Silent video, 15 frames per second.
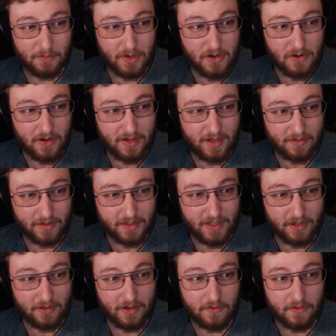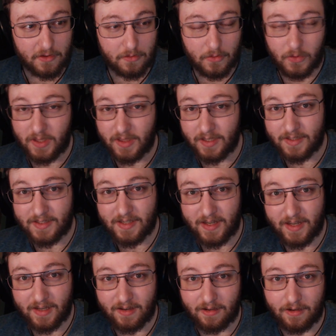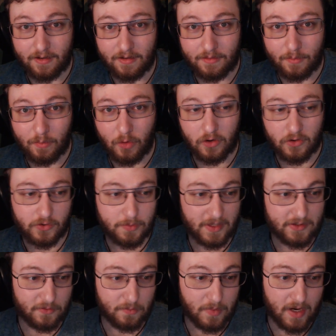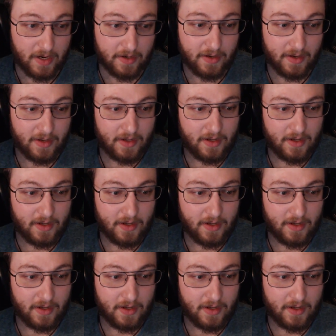but you can definitely tell the difference between this and a more expensive mod.